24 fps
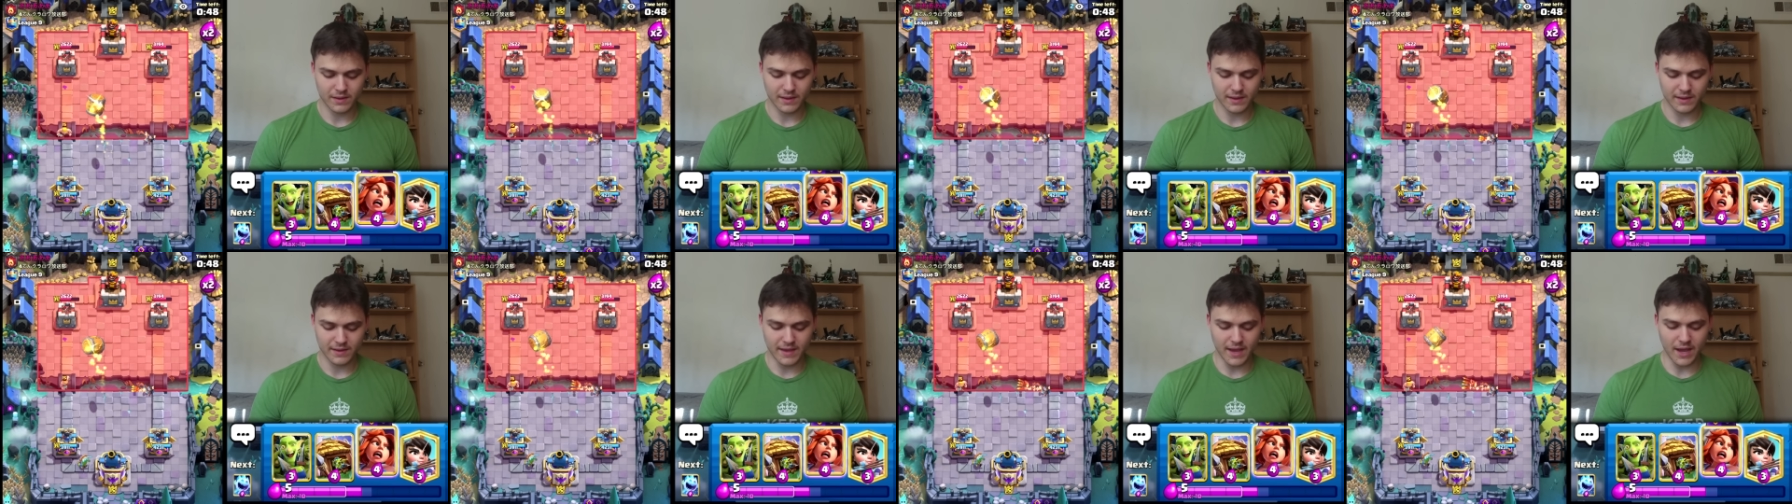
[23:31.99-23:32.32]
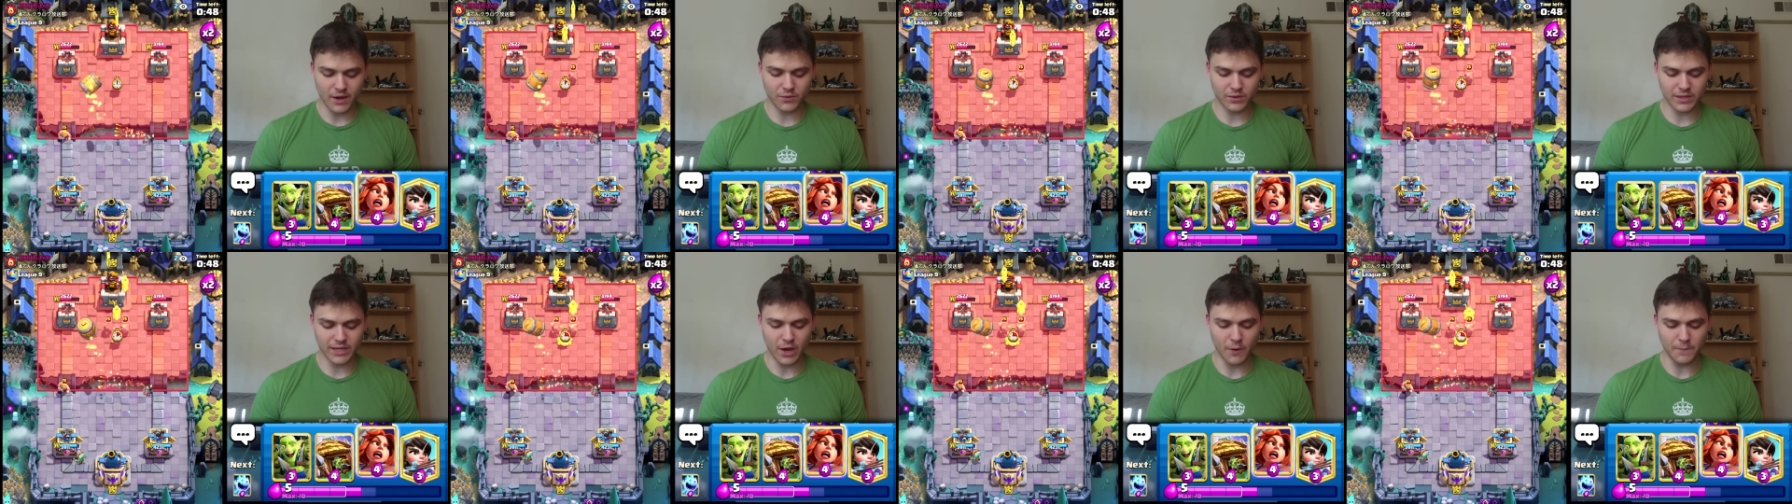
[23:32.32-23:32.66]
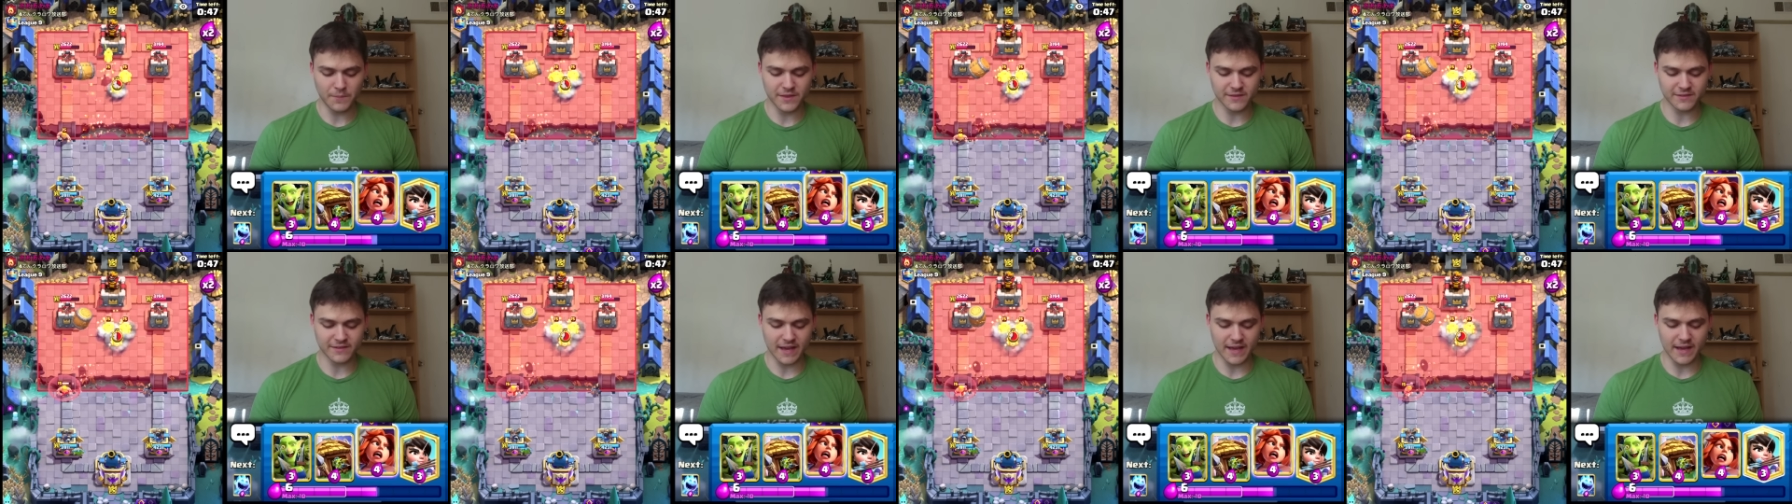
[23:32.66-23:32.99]
Yeah, I really hope
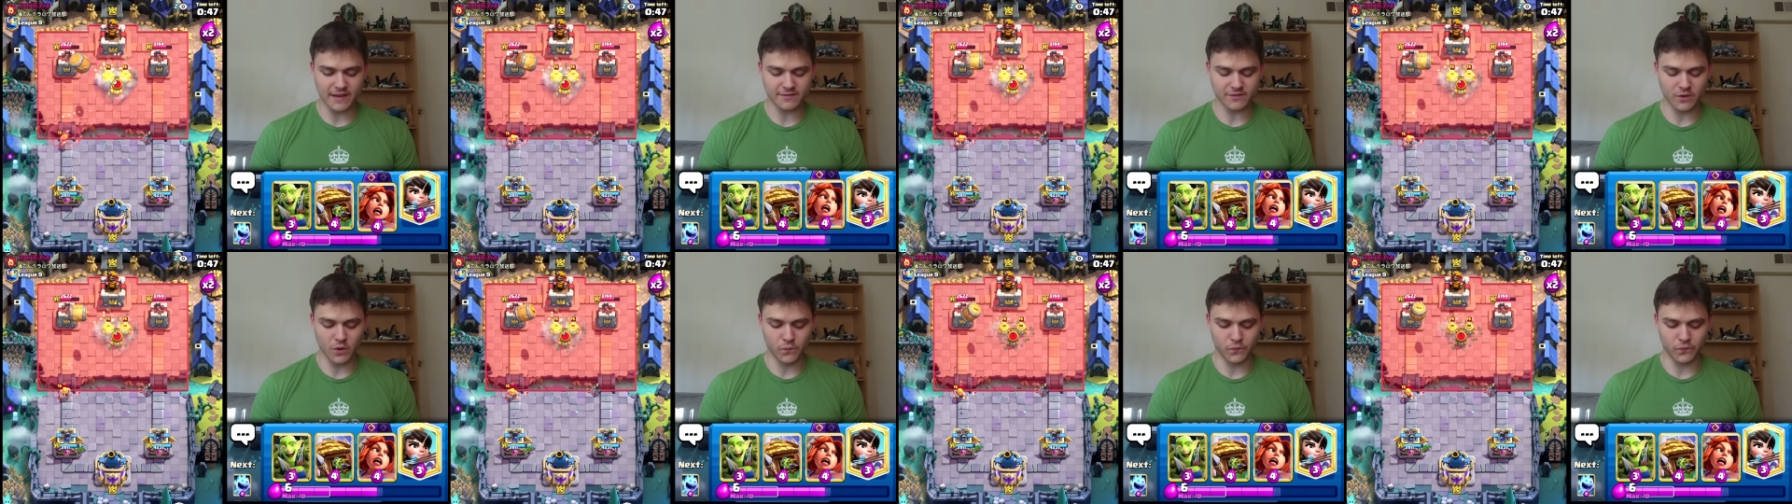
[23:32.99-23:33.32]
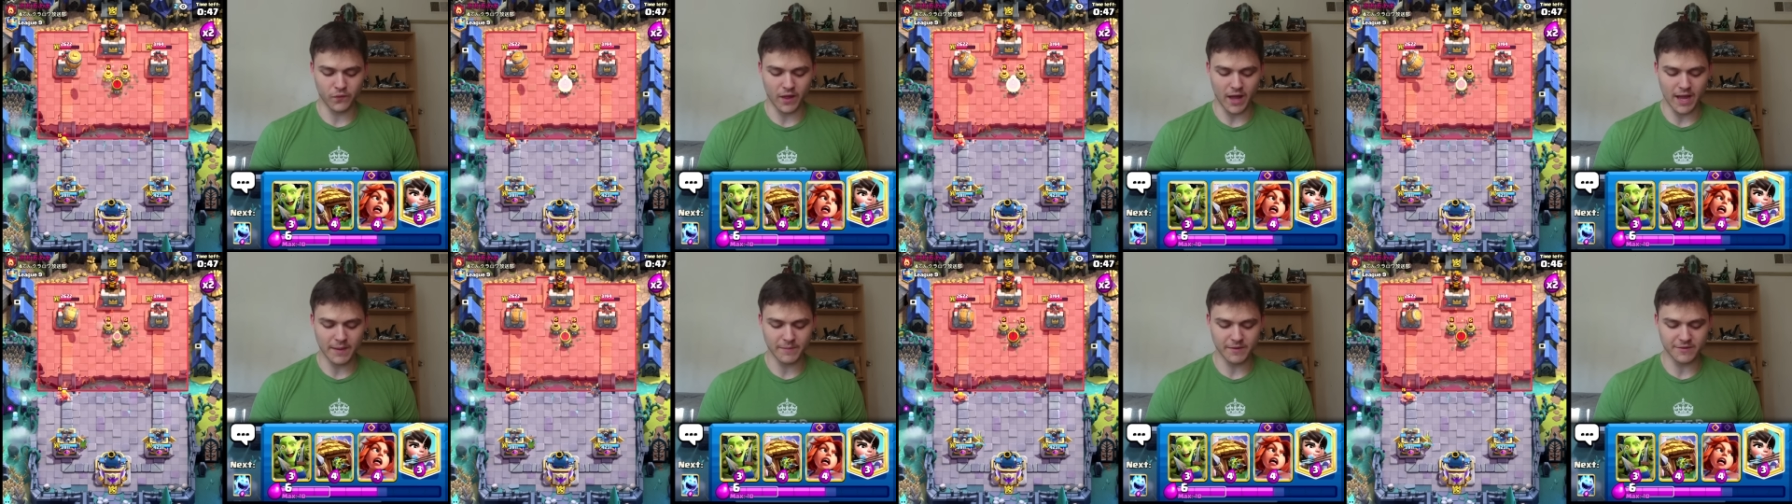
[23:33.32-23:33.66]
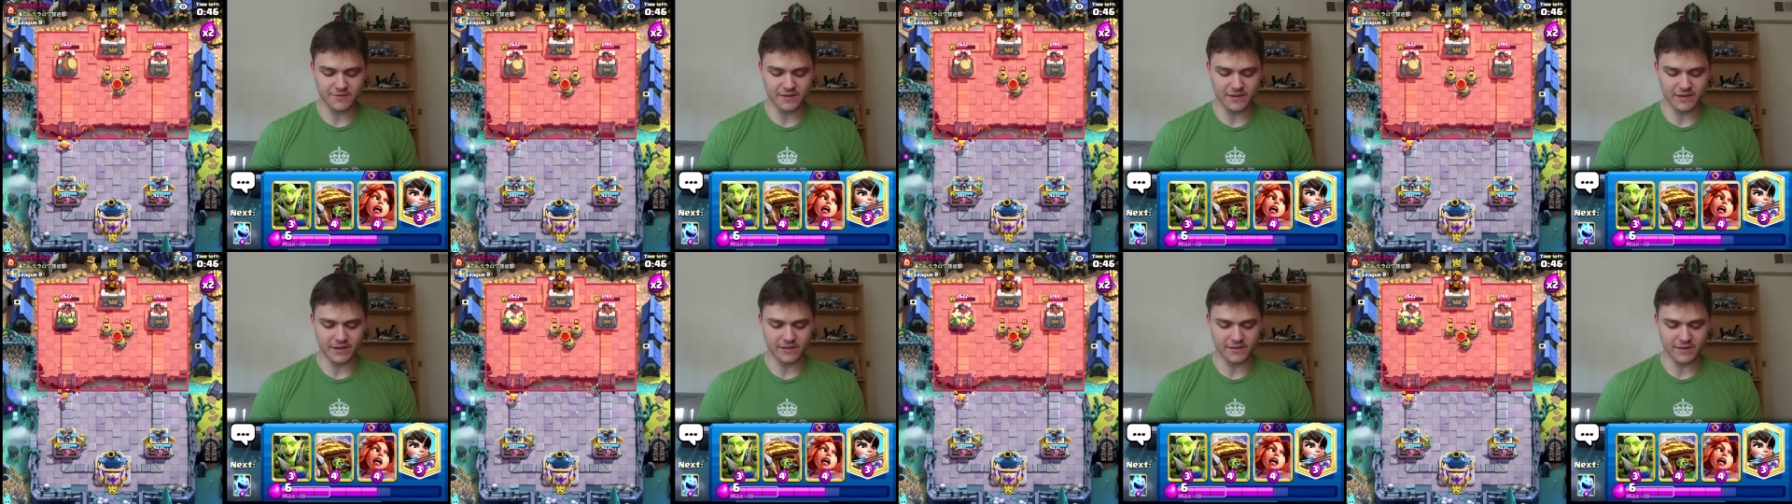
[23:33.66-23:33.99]
this guy has no flying
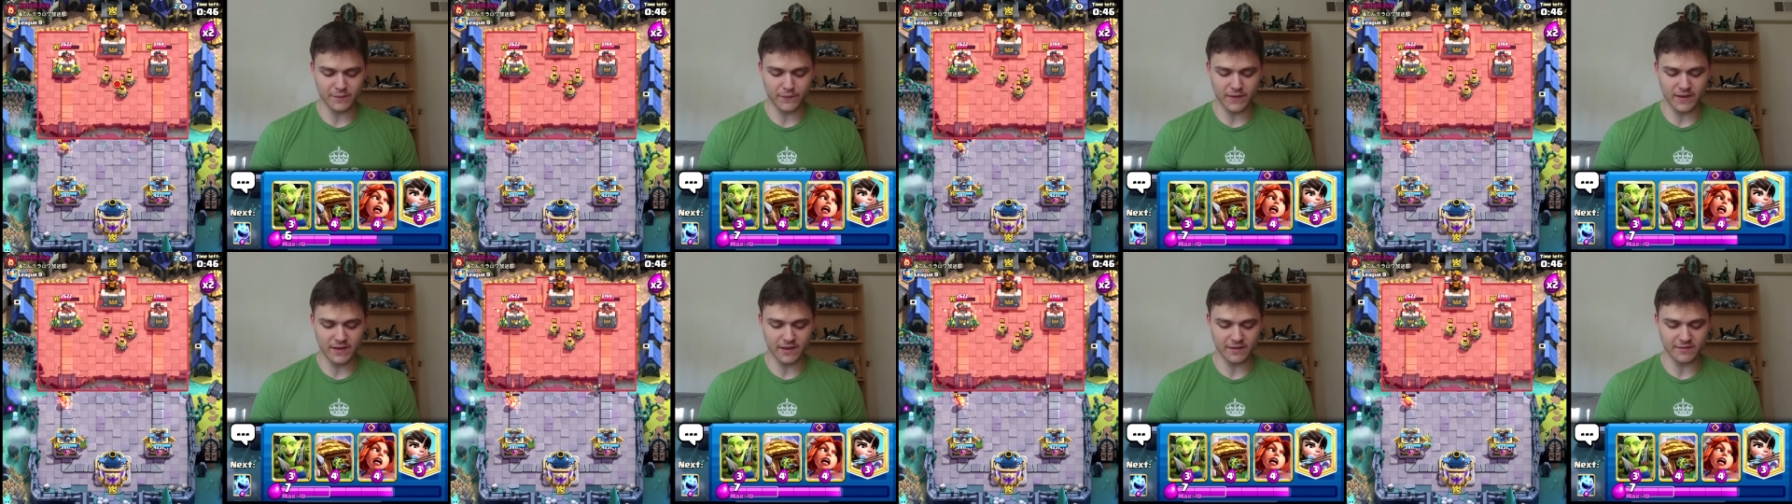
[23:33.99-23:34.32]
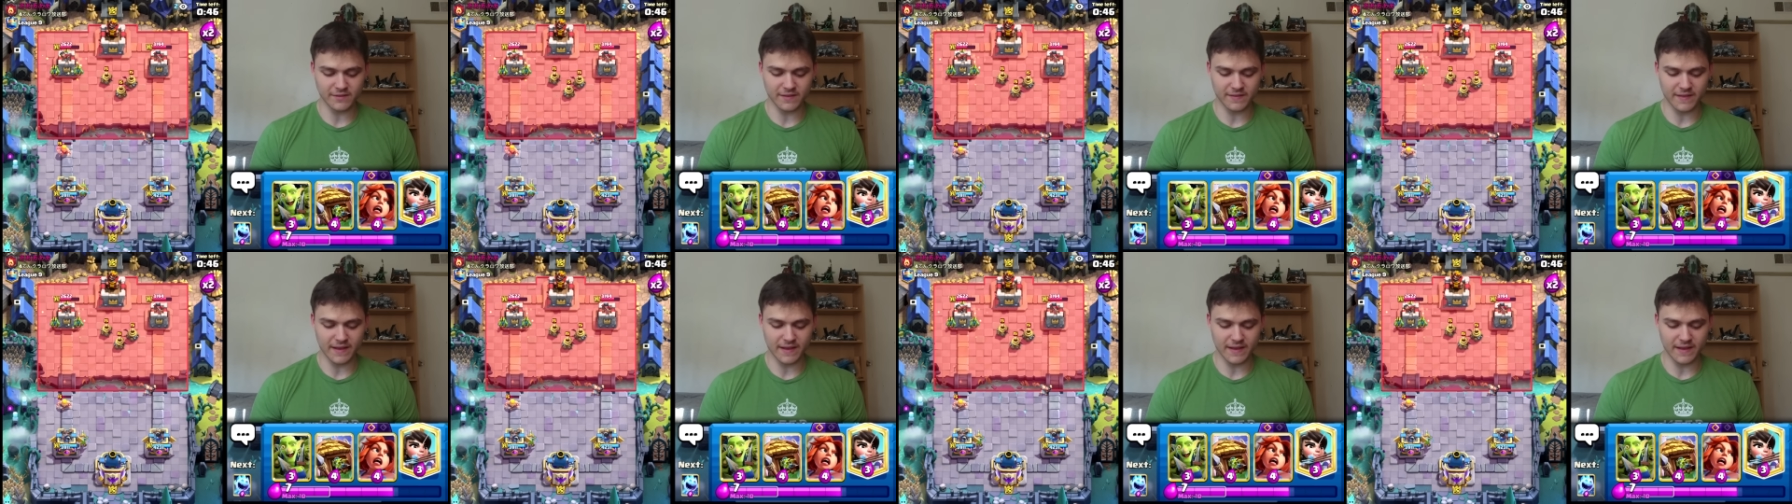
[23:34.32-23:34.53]
machine, because if he doesn't,